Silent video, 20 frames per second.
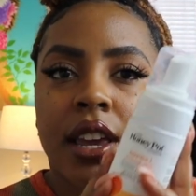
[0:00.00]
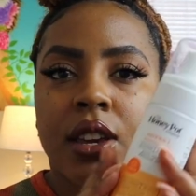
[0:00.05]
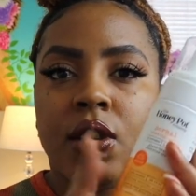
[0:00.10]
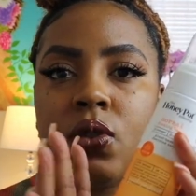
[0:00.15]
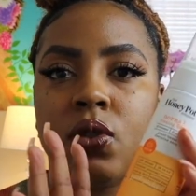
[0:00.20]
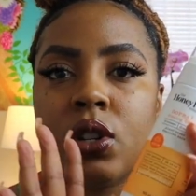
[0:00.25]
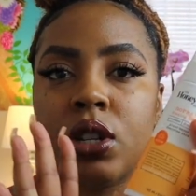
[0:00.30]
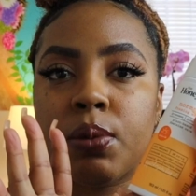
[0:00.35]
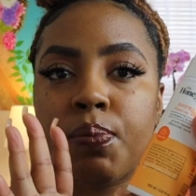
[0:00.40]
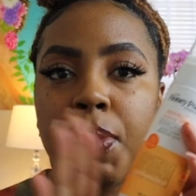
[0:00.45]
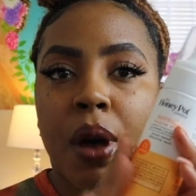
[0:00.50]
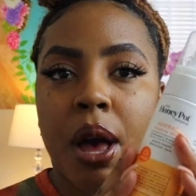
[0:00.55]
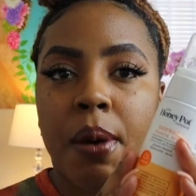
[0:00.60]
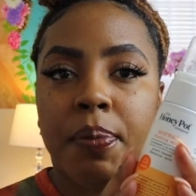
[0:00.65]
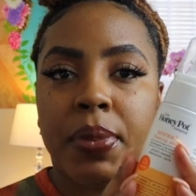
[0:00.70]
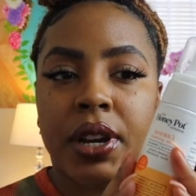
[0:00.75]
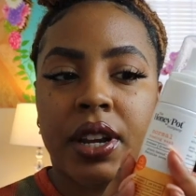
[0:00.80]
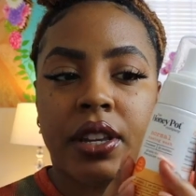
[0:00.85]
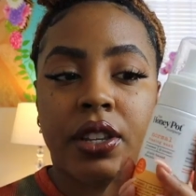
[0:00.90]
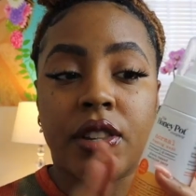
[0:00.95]
You just
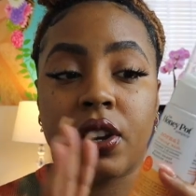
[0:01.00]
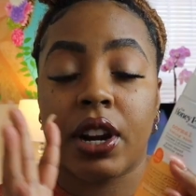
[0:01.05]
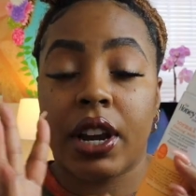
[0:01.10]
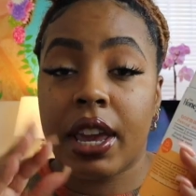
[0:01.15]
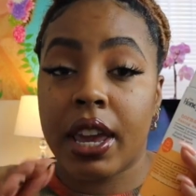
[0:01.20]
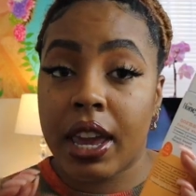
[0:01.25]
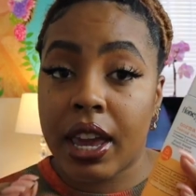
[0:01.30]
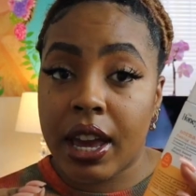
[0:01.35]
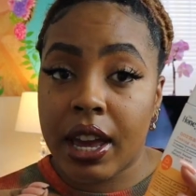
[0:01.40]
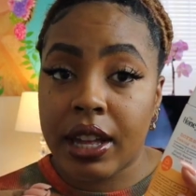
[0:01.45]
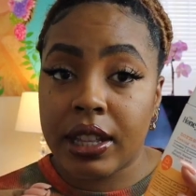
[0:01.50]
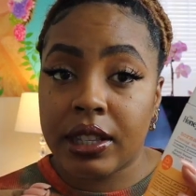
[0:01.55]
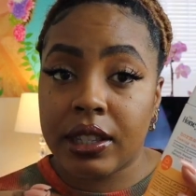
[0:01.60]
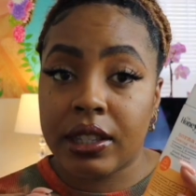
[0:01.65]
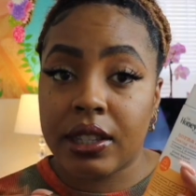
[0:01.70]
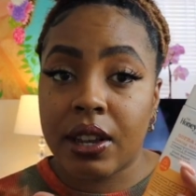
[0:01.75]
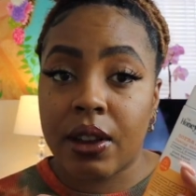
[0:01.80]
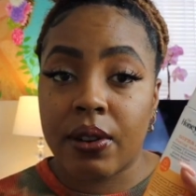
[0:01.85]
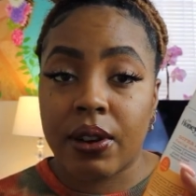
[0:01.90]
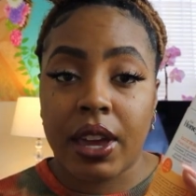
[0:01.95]
pump it in your
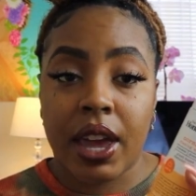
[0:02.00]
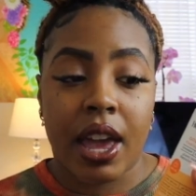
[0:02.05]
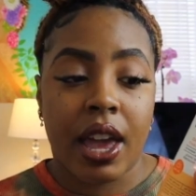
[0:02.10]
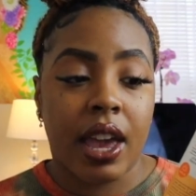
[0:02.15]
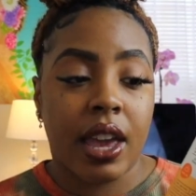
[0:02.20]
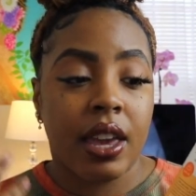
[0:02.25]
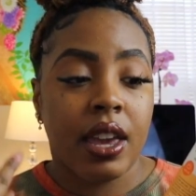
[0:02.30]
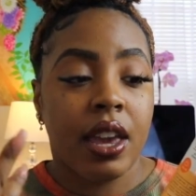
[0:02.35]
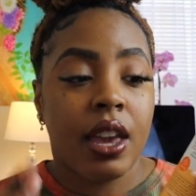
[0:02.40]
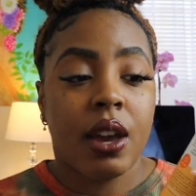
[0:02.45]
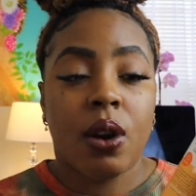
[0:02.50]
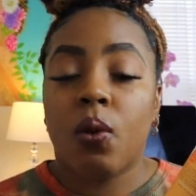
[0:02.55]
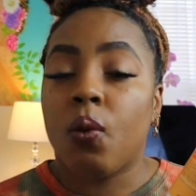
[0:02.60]
hands, okay?